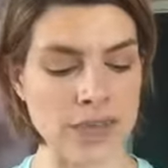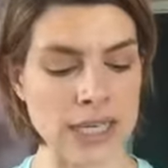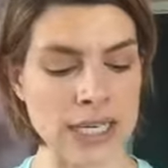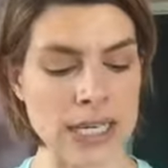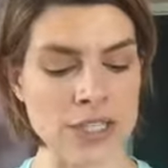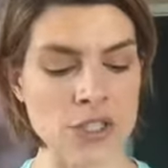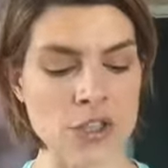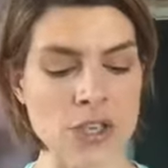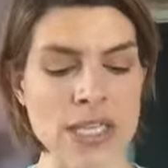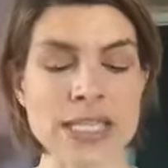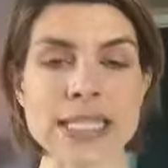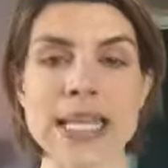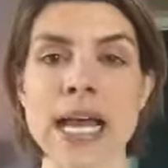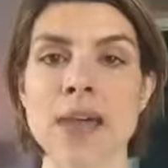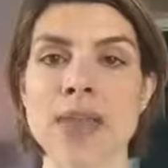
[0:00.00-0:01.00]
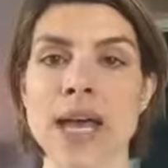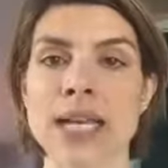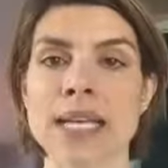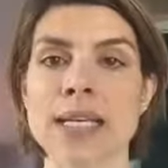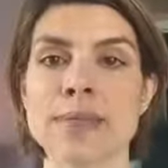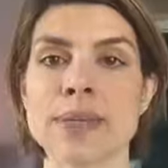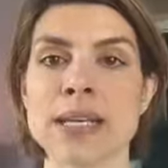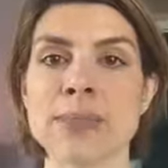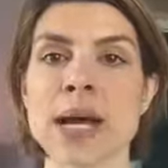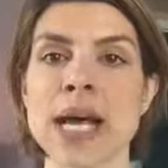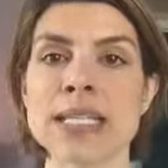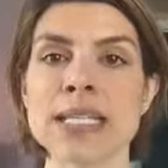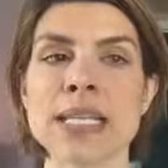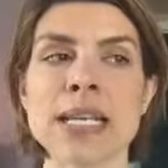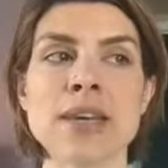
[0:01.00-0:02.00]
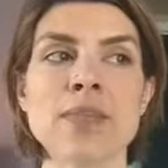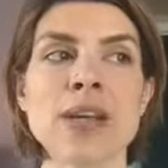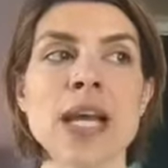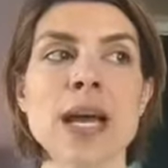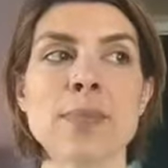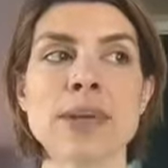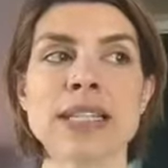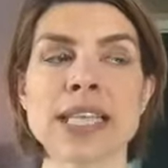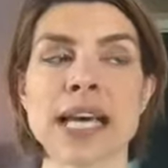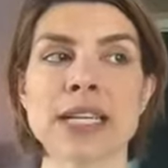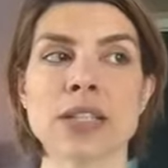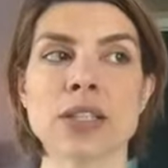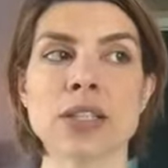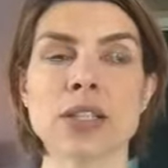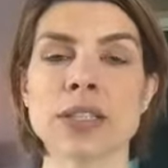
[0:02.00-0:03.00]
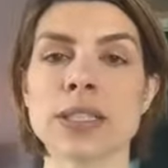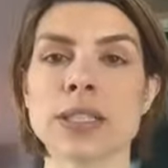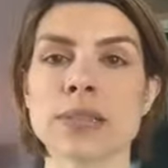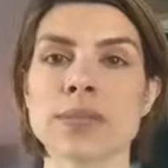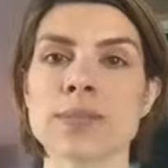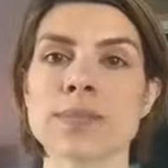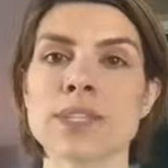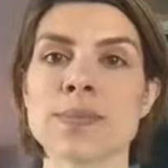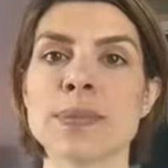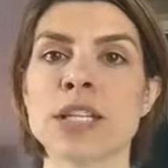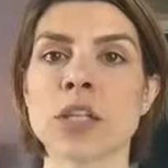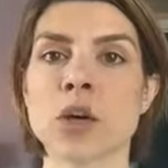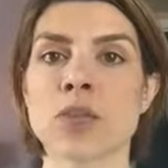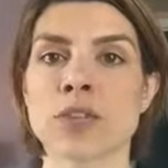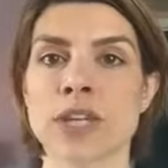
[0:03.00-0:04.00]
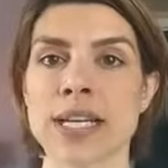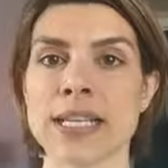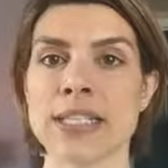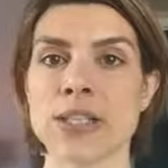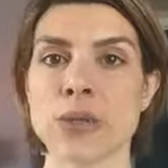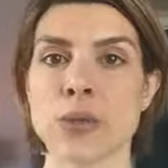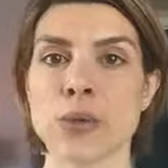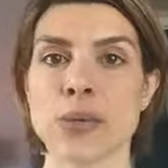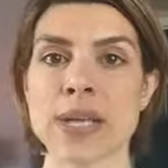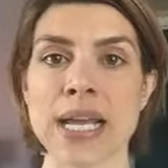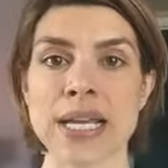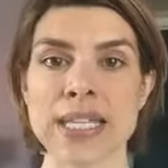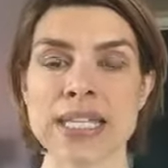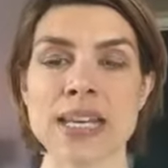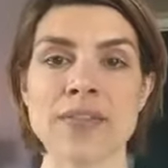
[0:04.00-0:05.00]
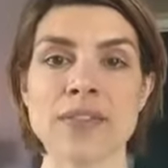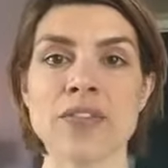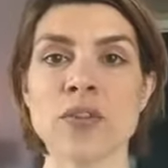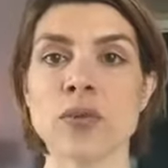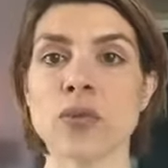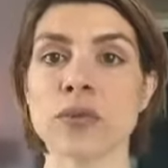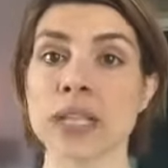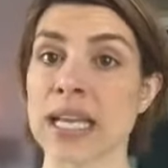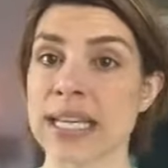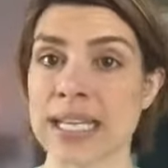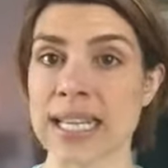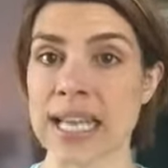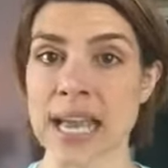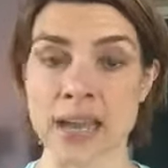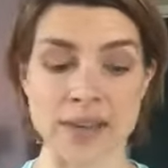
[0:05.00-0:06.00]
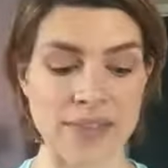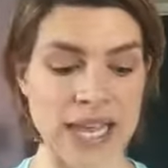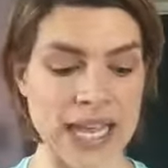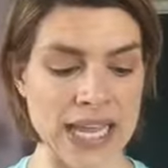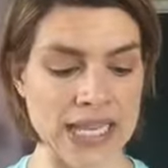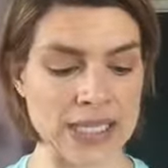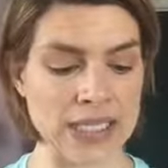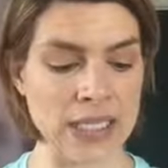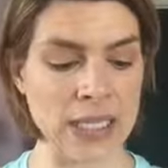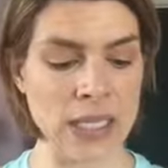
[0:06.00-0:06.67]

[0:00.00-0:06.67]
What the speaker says: and so you can see how that can be positive, but that could spill over into negative if you let it get out of hand.